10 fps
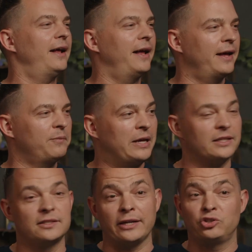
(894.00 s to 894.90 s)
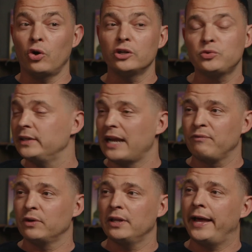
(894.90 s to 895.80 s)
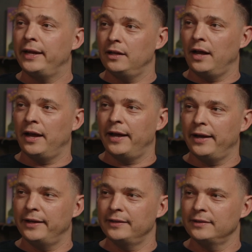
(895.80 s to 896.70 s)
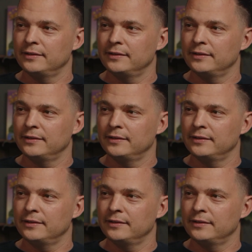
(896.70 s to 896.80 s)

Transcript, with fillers: uh, because like George would never let uh,